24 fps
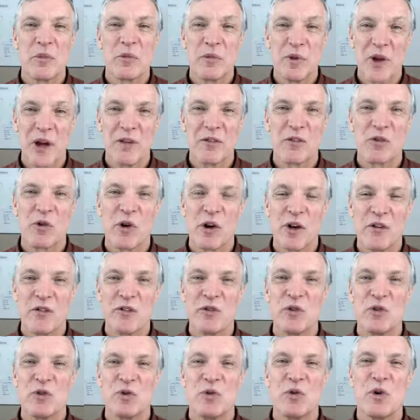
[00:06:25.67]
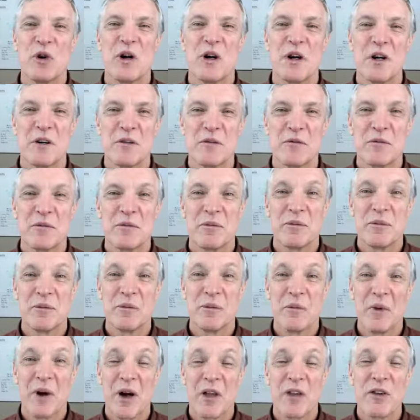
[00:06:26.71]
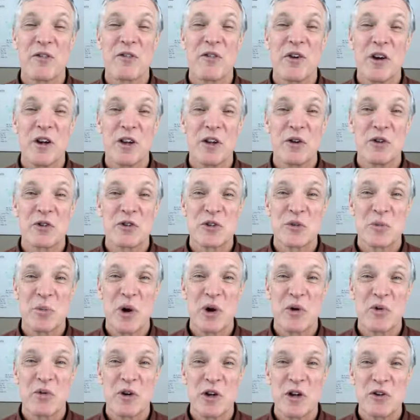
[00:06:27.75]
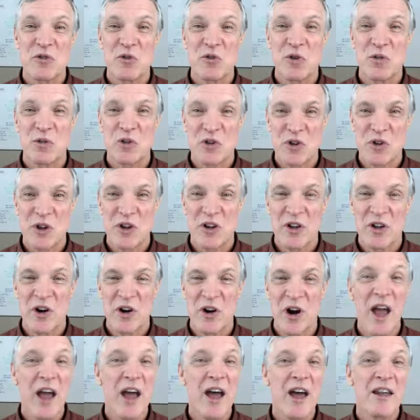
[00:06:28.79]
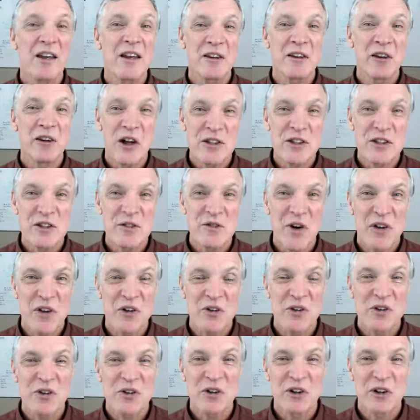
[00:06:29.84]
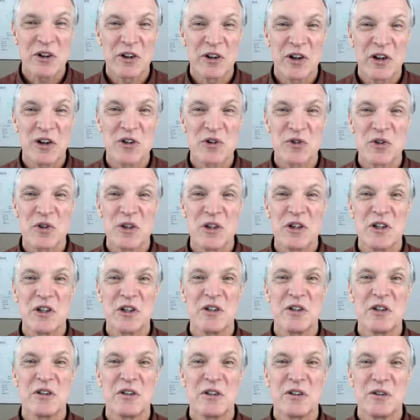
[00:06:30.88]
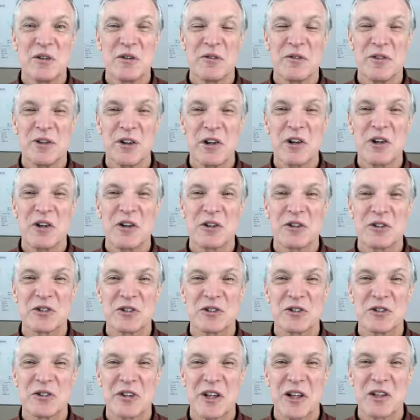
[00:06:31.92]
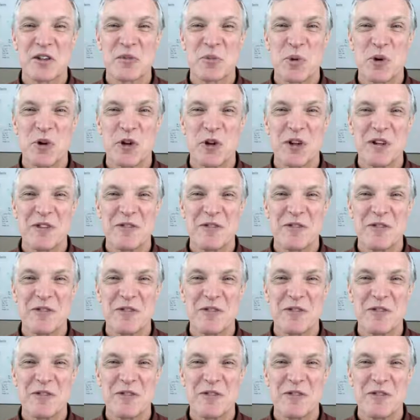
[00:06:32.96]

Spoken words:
We have quite a few other videos about Range Rovers on there and lots of other luxury vehicles. Thanks, Bernie.